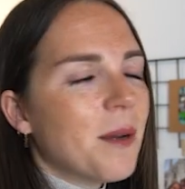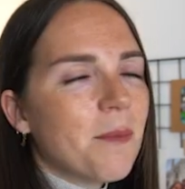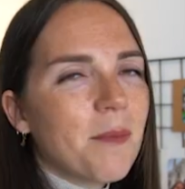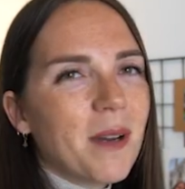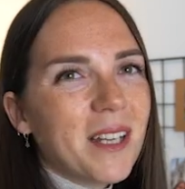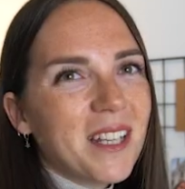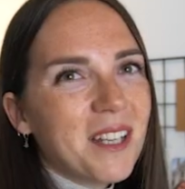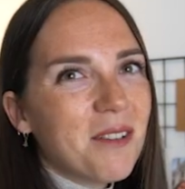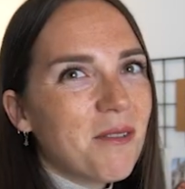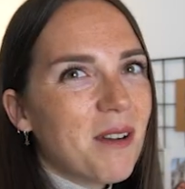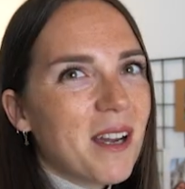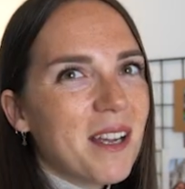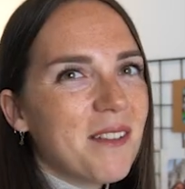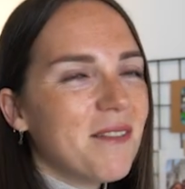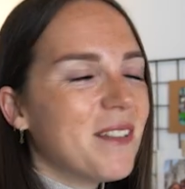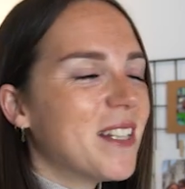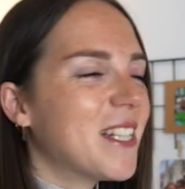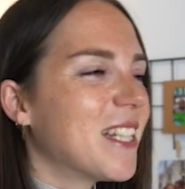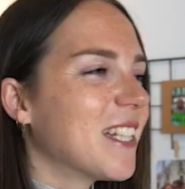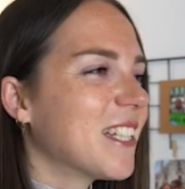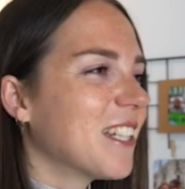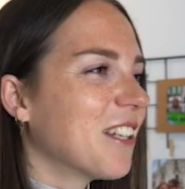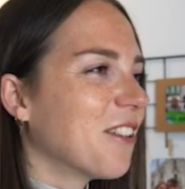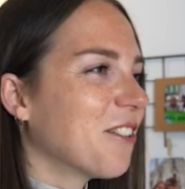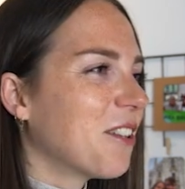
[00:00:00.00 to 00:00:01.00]
by the way
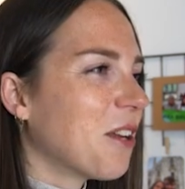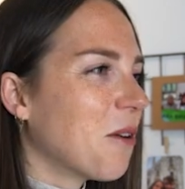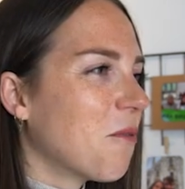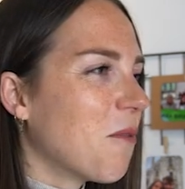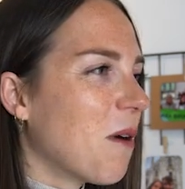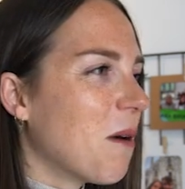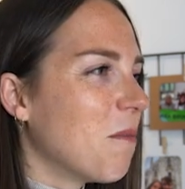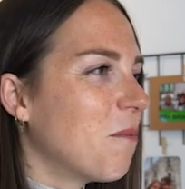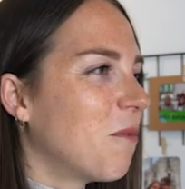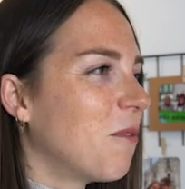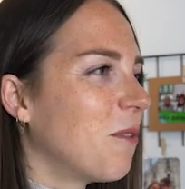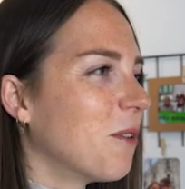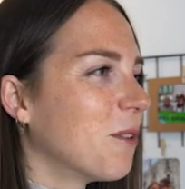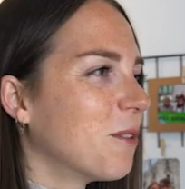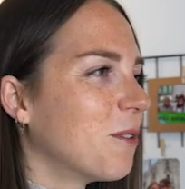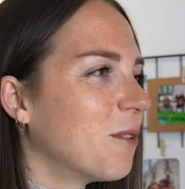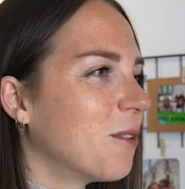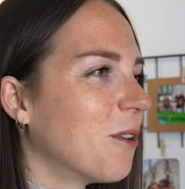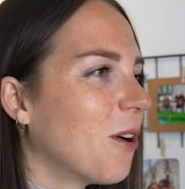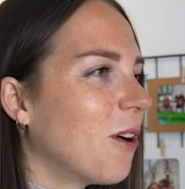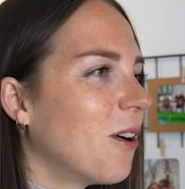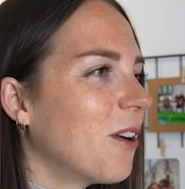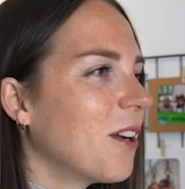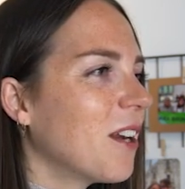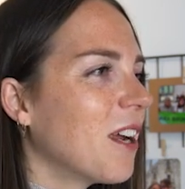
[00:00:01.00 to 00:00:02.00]
this is not a Webflow
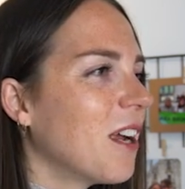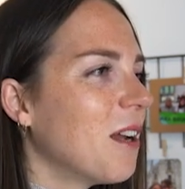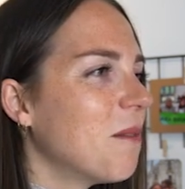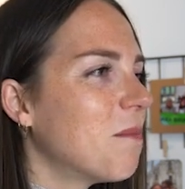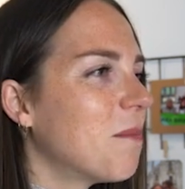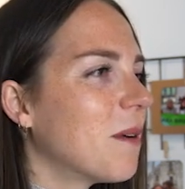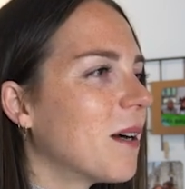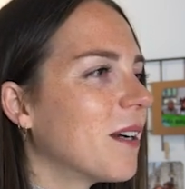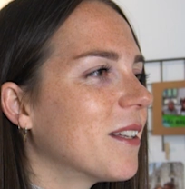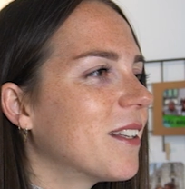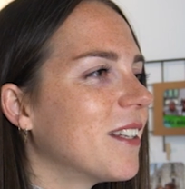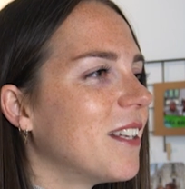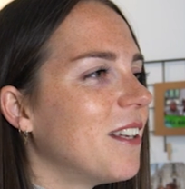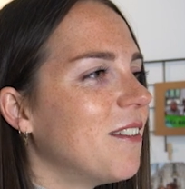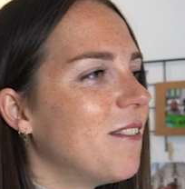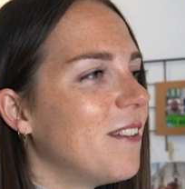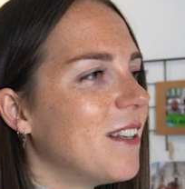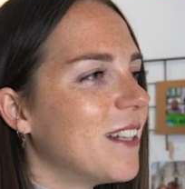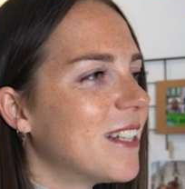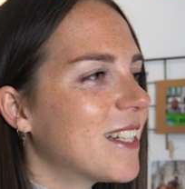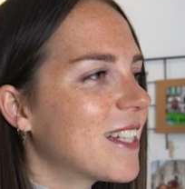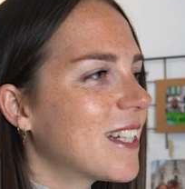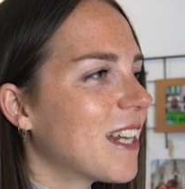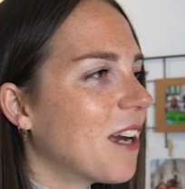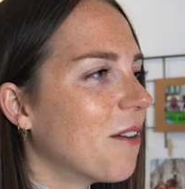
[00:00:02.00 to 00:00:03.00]
tutorial but if
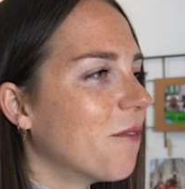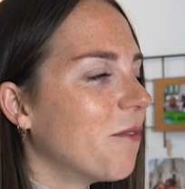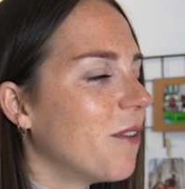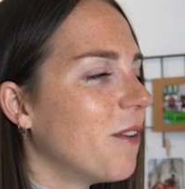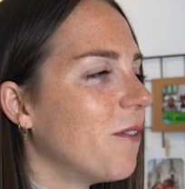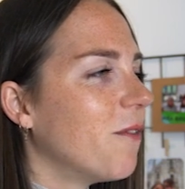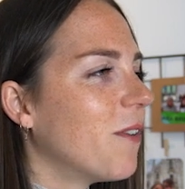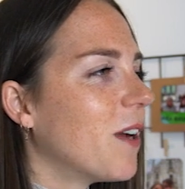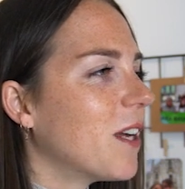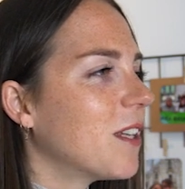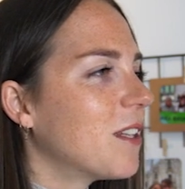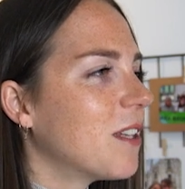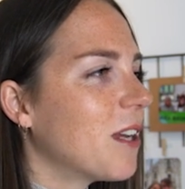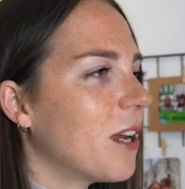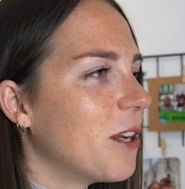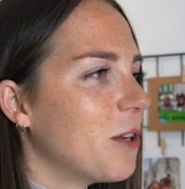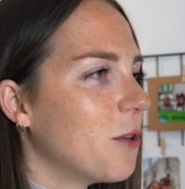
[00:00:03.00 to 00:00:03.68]
it's something that uh,